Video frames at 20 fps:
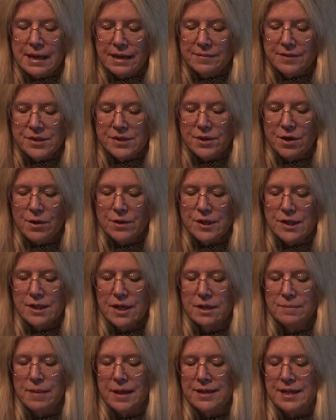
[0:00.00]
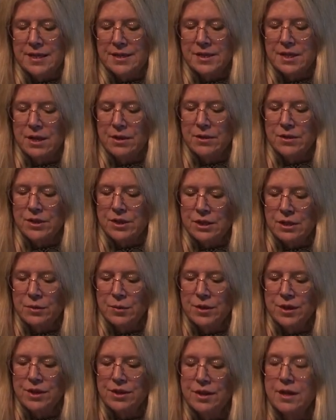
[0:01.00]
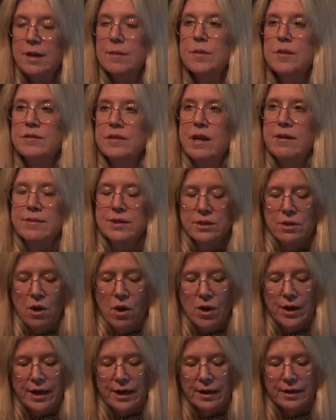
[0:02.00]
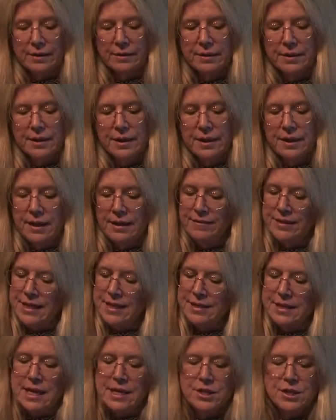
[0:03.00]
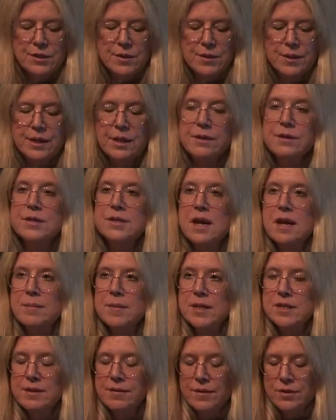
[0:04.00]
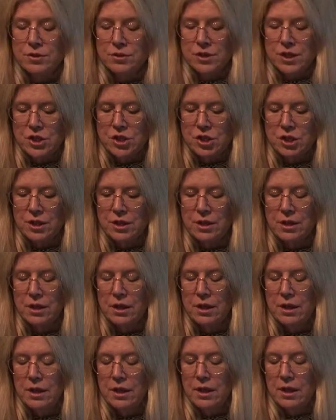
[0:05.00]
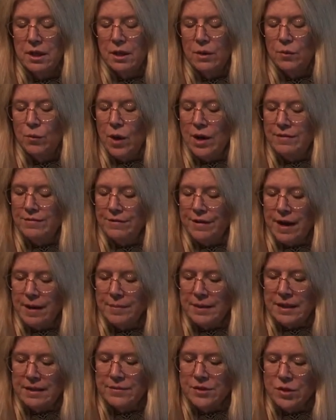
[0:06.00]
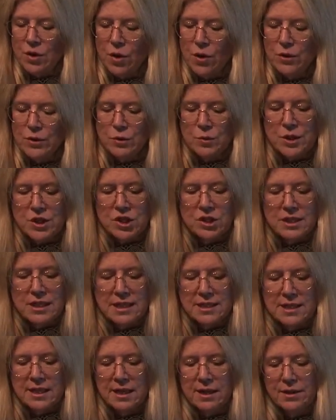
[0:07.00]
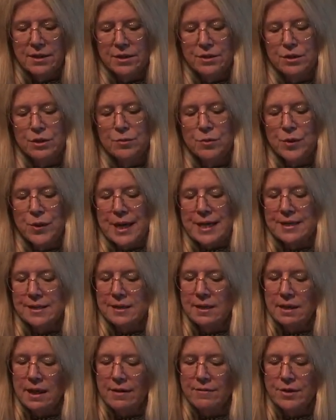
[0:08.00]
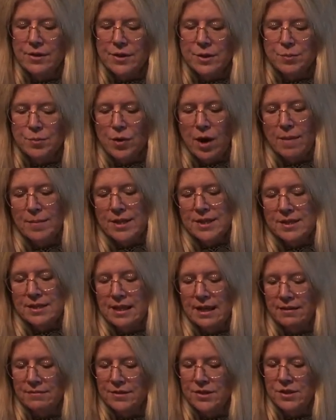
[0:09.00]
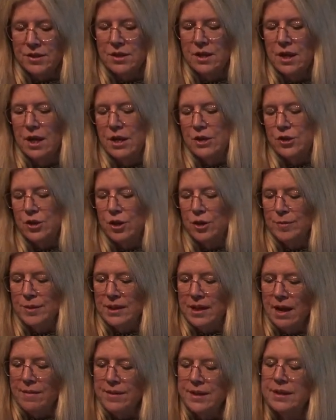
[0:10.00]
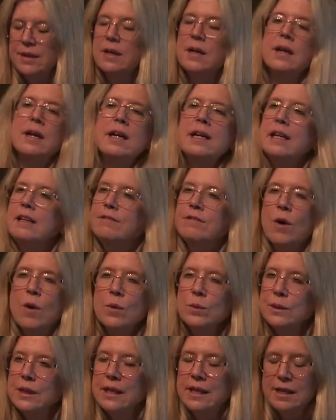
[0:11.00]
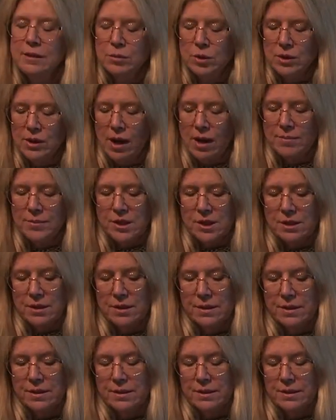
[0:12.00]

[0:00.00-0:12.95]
of the songs sung by these singers deal with the theme of love and longing, even as they do in other segments of the tradition. One family of songs rich in detail enumerates the lover's promised gifts to her beloved, if only he will come to her.